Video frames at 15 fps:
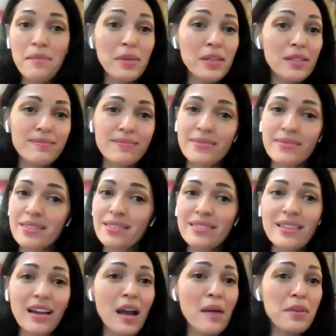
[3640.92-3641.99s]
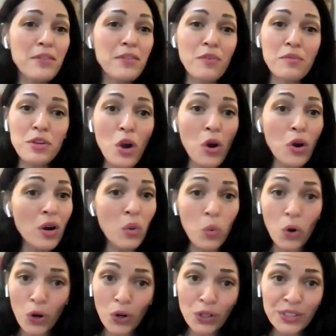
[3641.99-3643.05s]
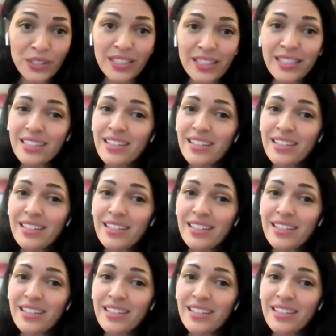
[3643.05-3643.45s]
I'm a coming from yoga world.